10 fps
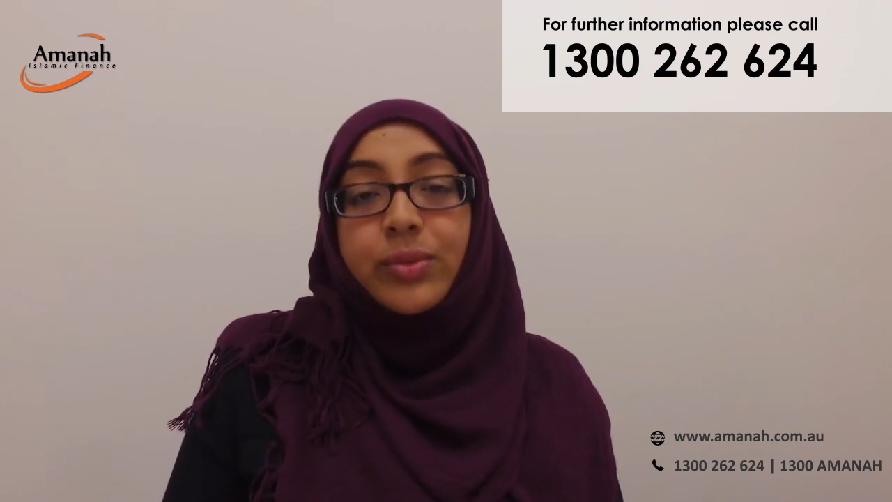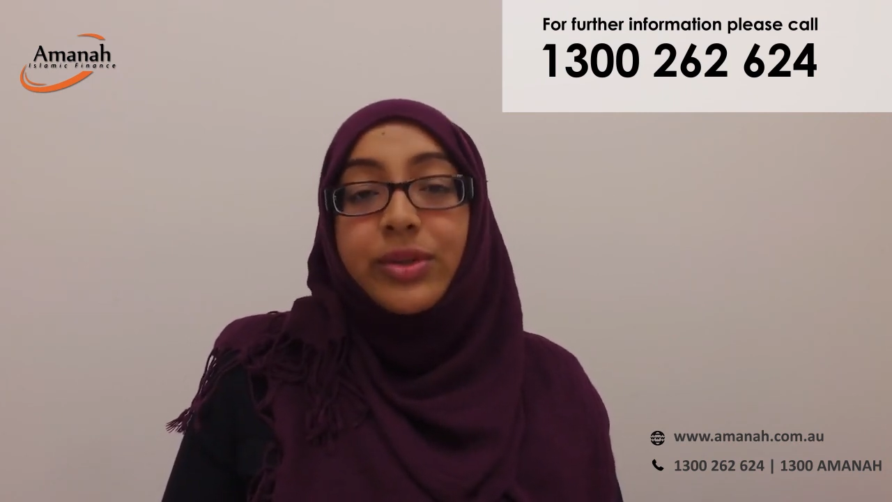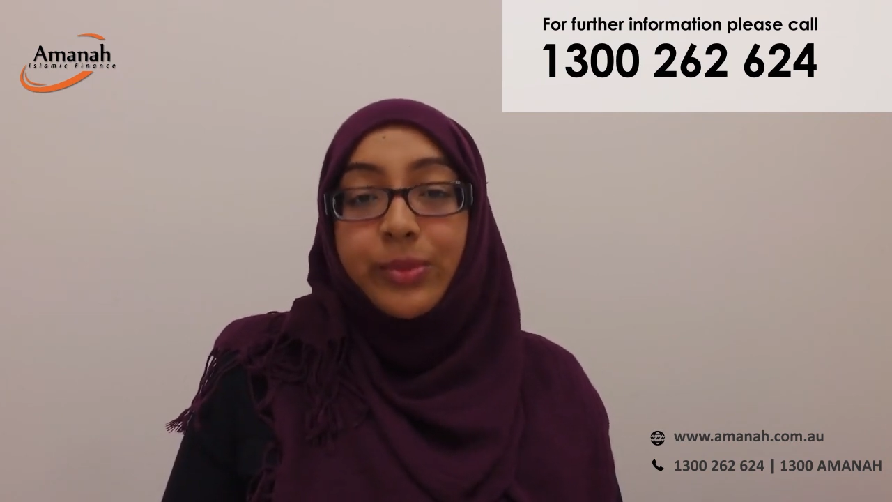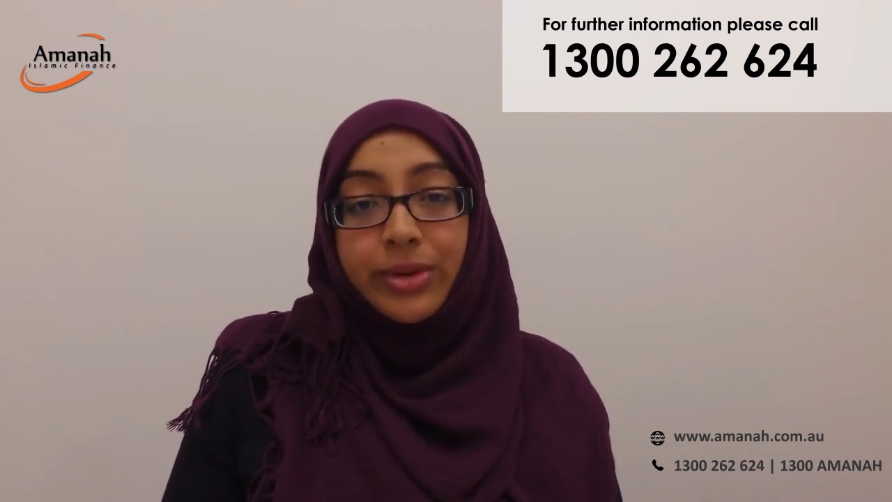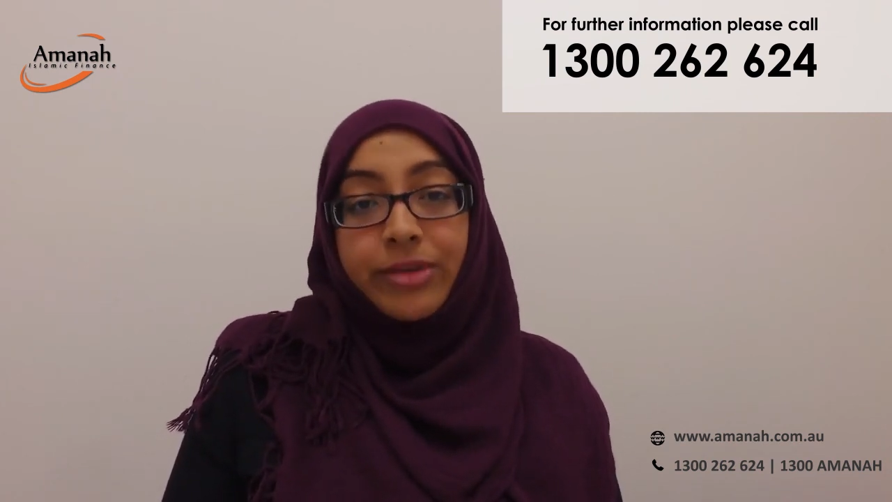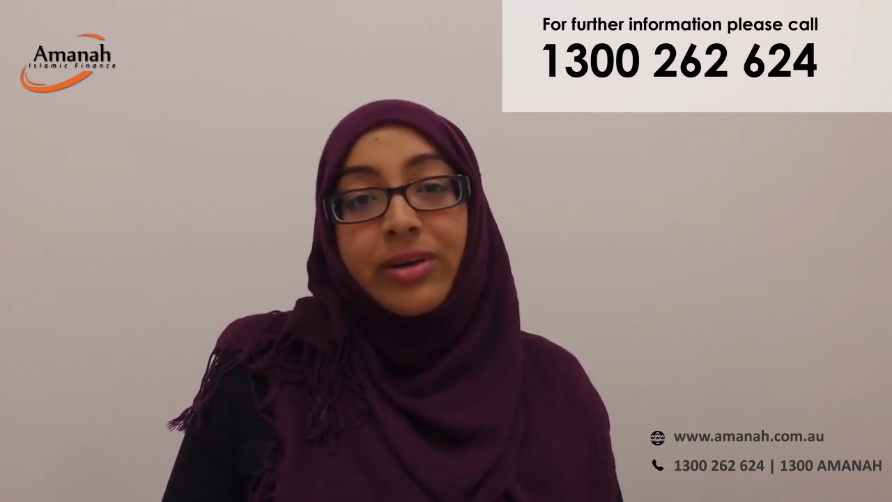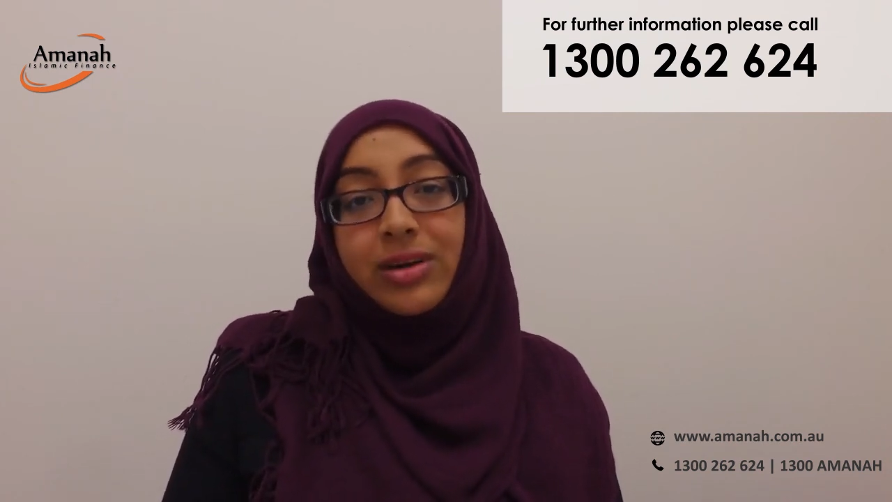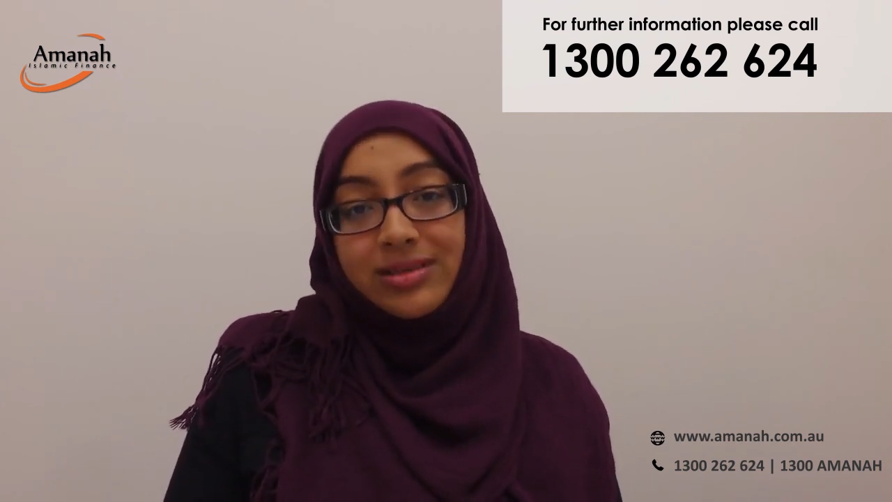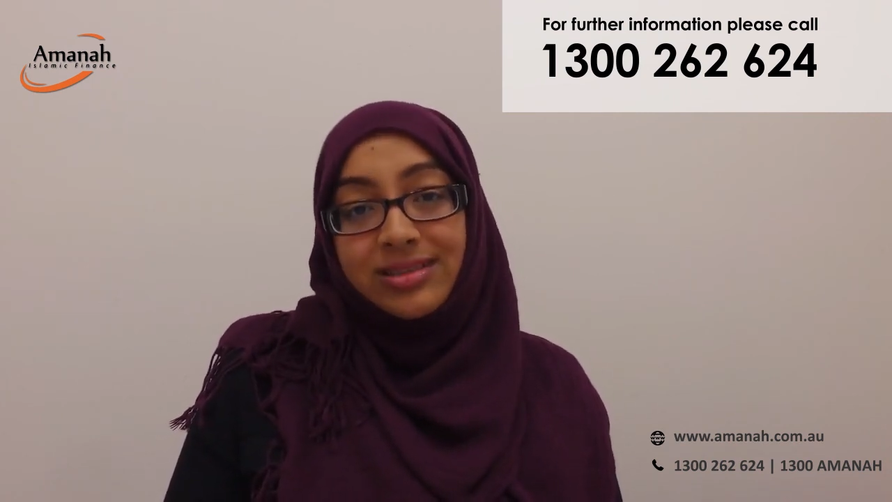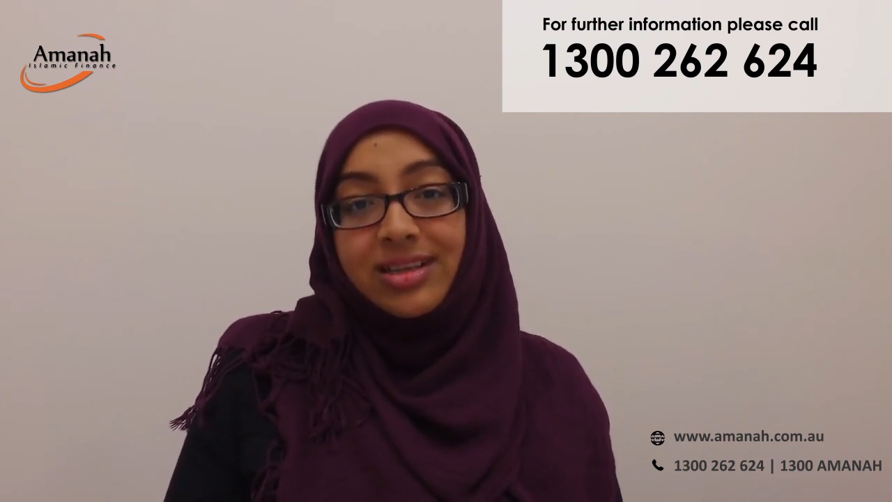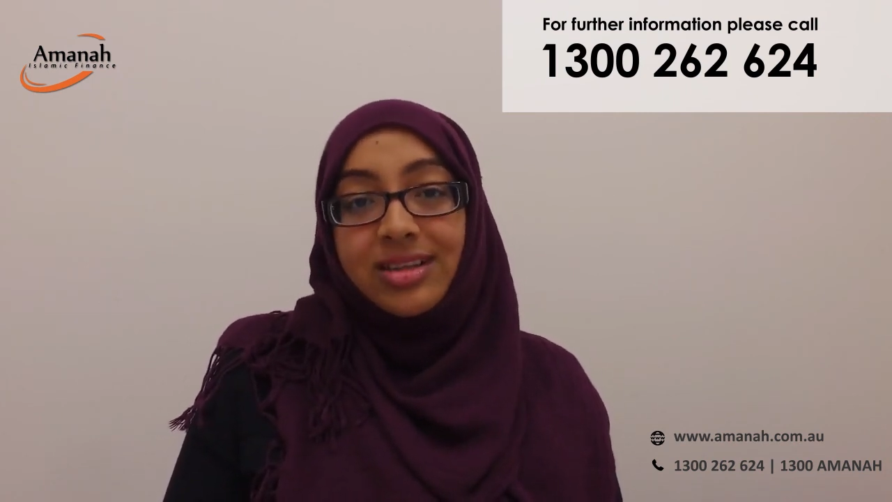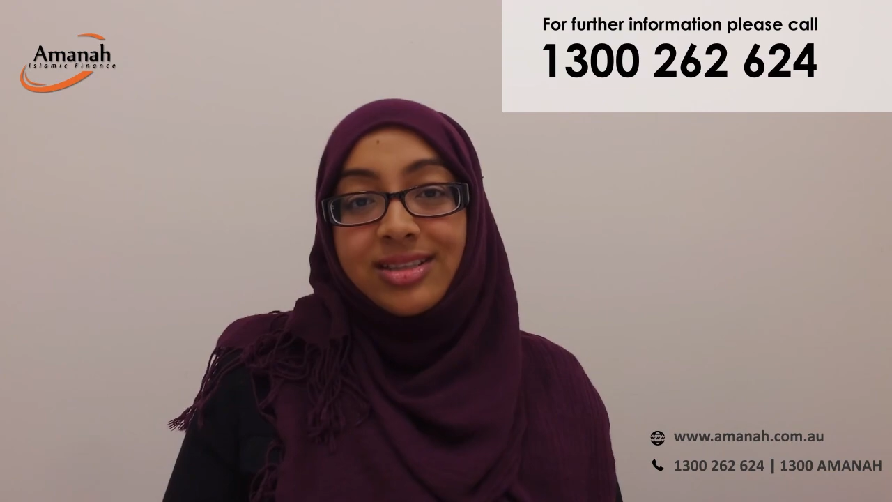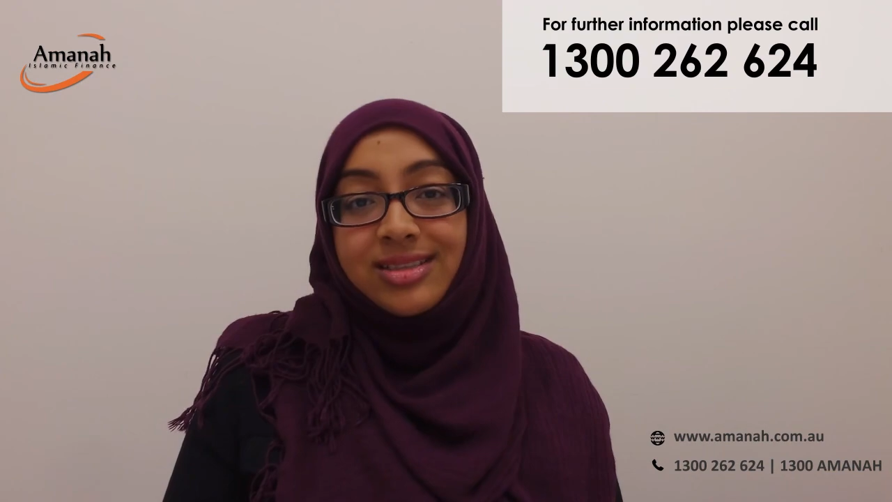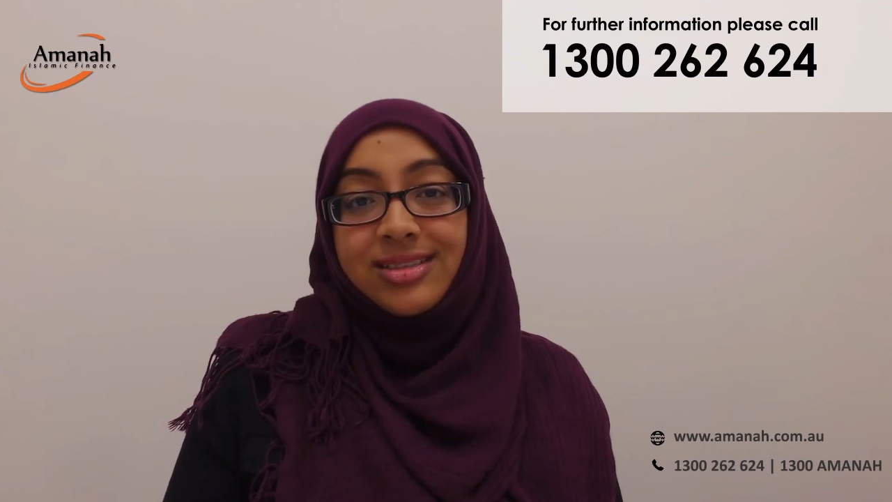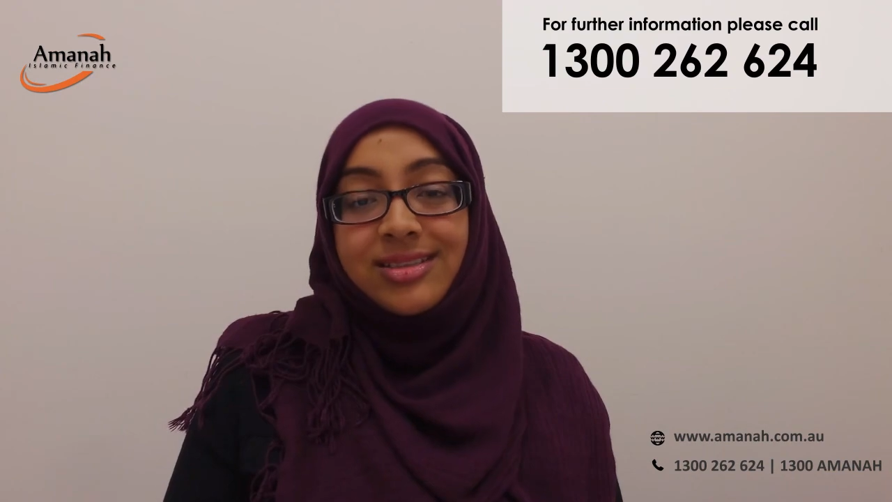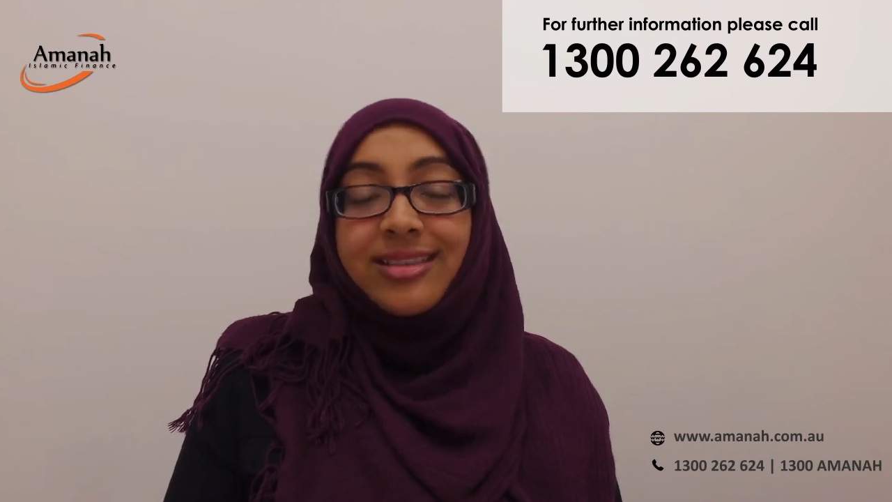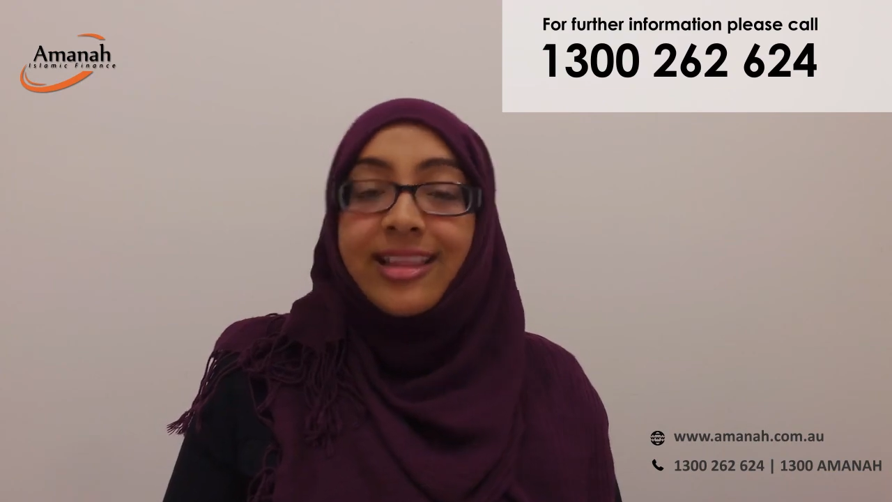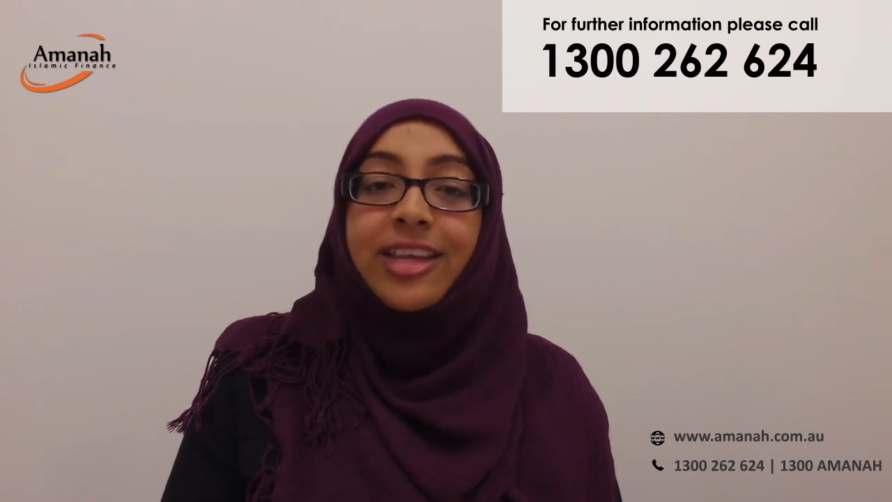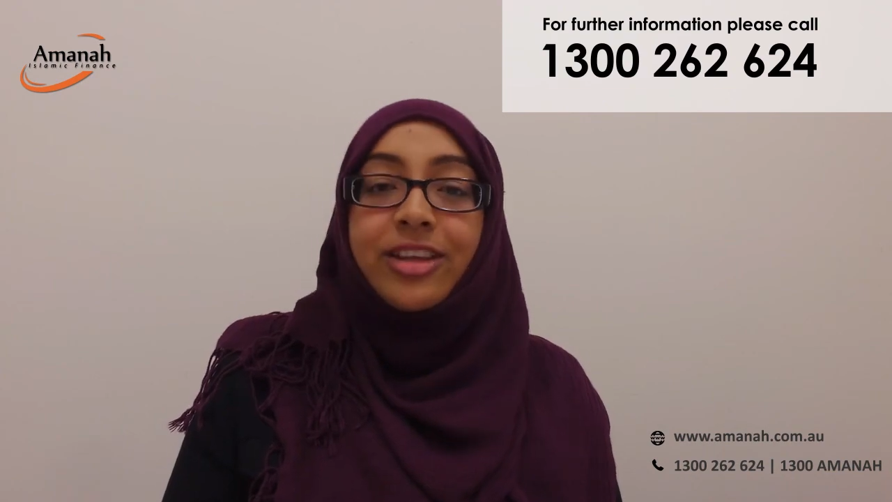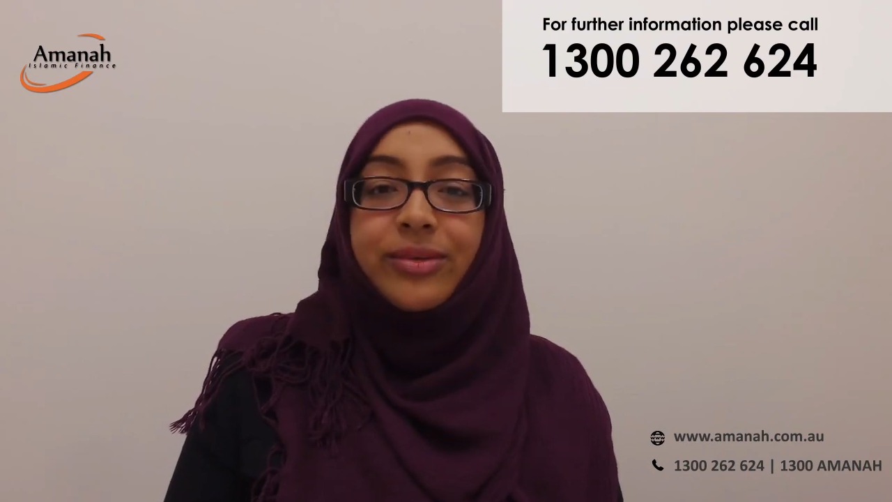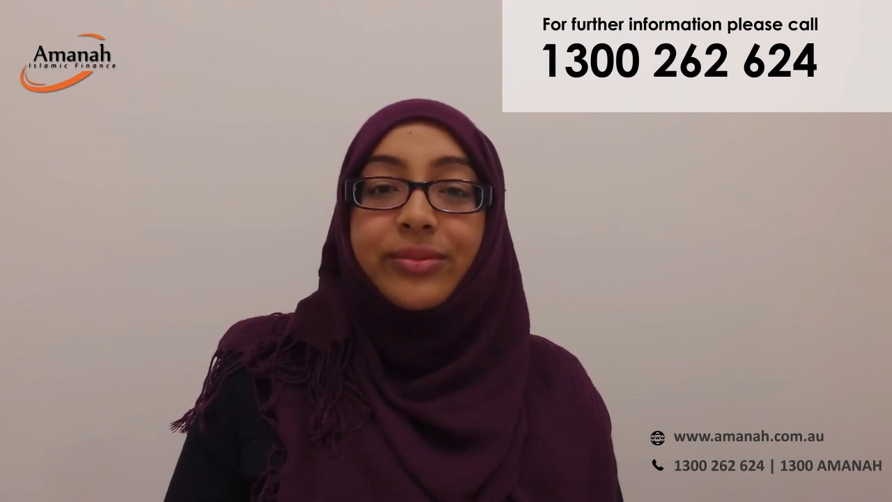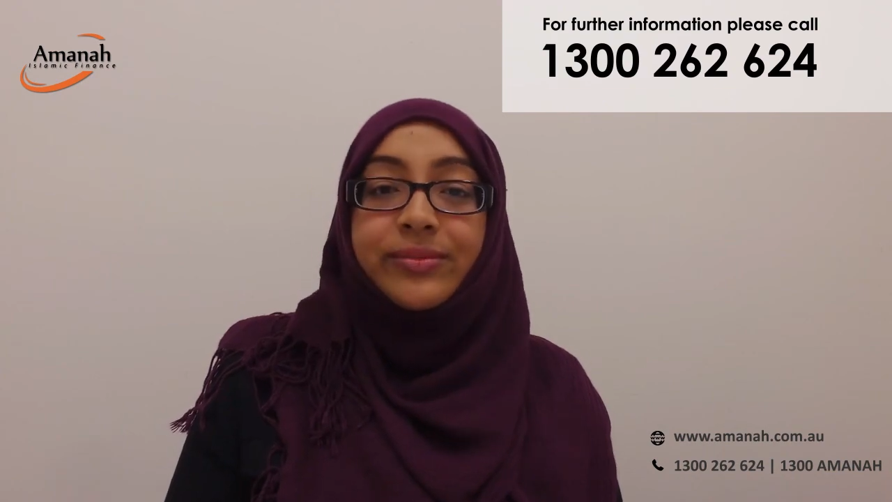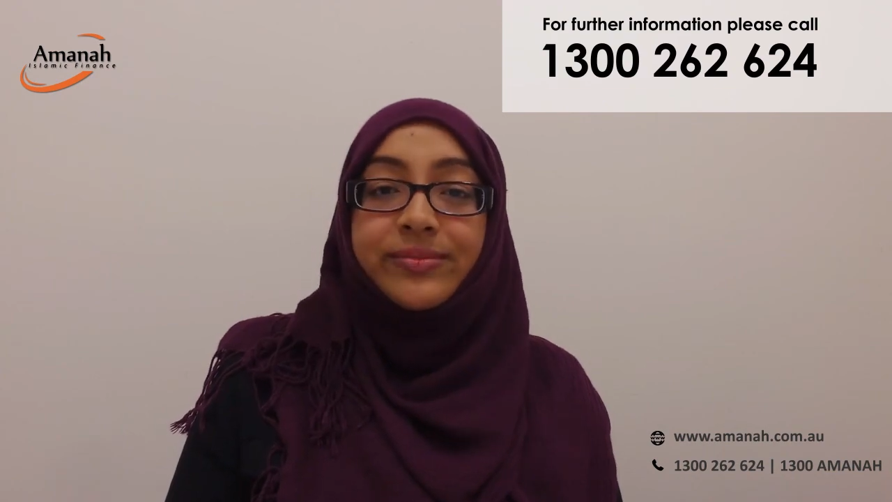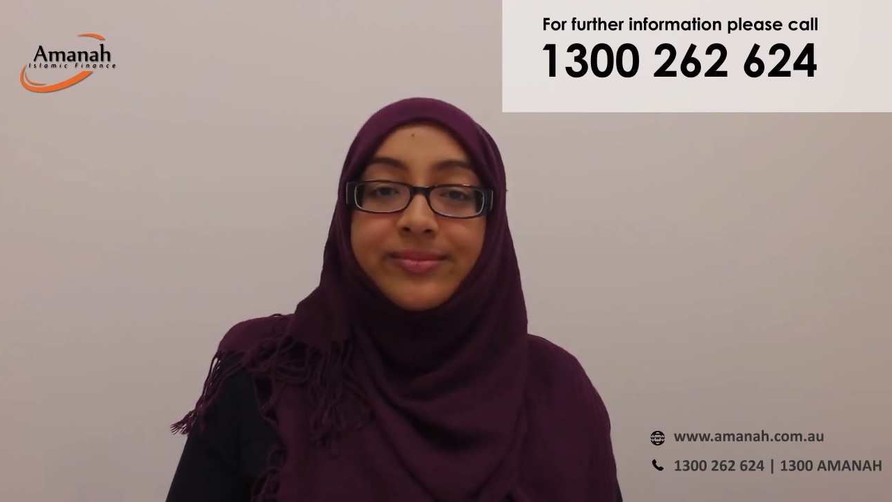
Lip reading: with one of our consultants. Thank you.